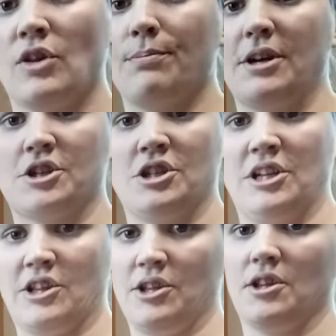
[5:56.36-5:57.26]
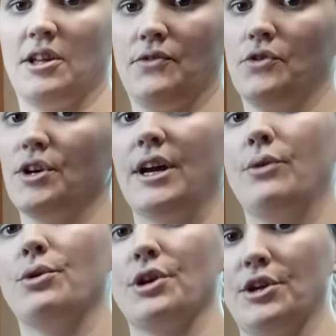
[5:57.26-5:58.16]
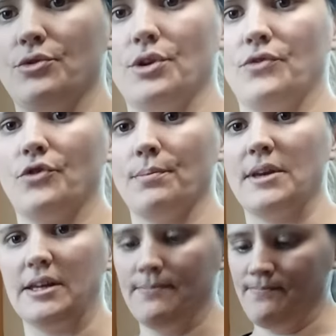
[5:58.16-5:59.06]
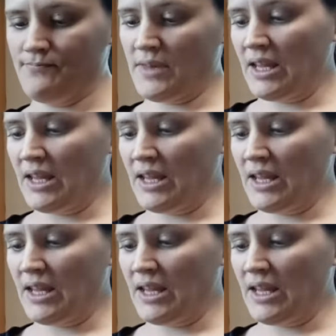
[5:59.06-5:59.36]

Especially since I for now only do it for me.